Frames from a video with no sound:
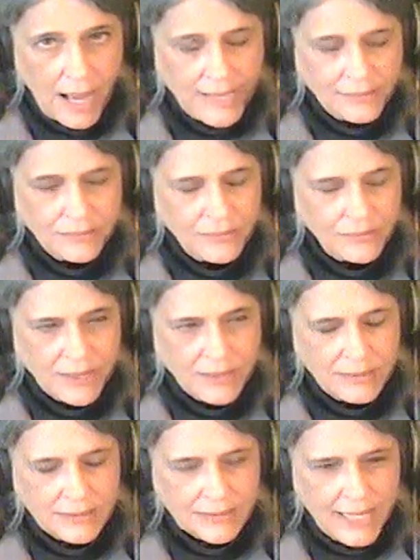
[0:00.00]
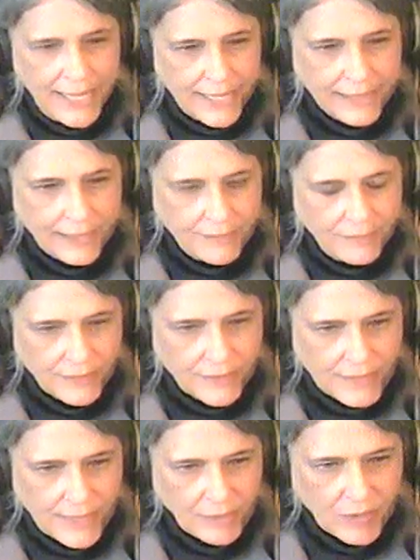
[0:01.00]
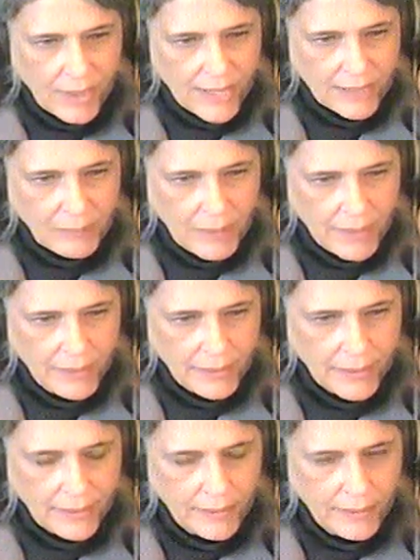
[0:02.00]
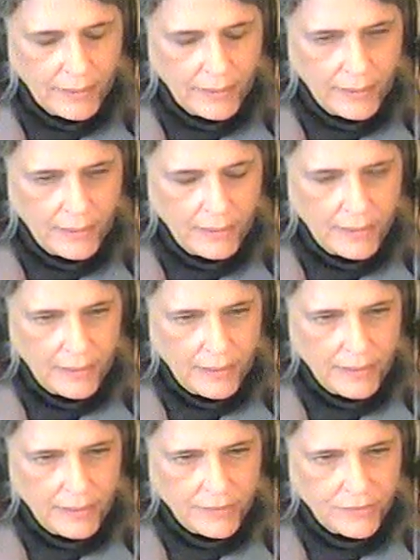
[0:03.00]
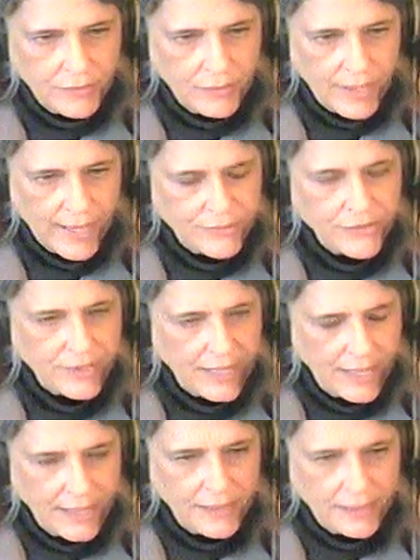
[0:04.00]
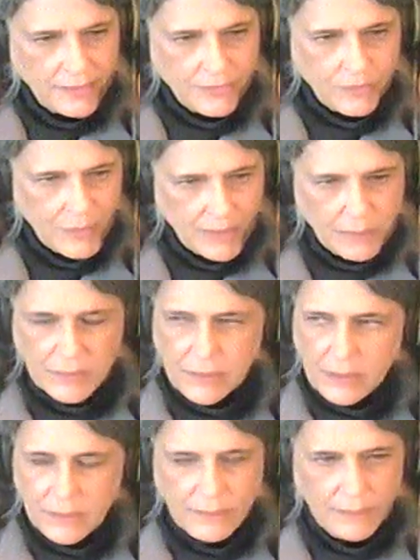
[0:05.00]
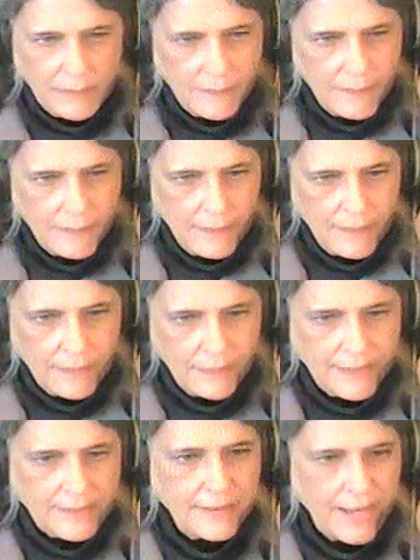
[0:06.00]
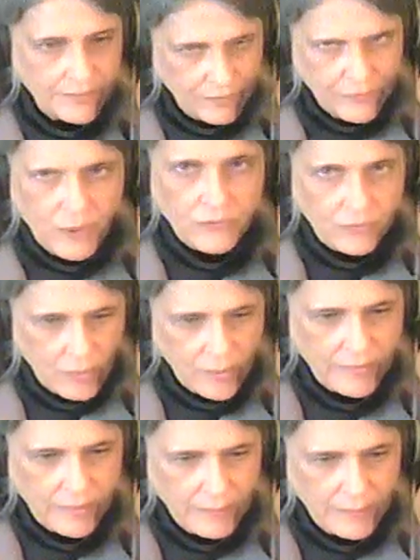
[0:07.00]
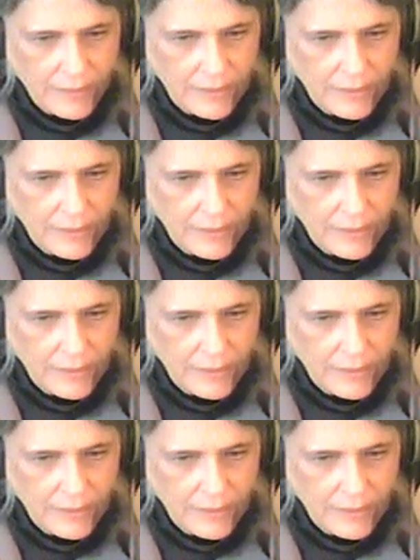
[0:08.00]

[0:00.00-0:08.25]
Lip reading: I don't know what it'll take for the Democratic Party to educate its people that tend to vote for them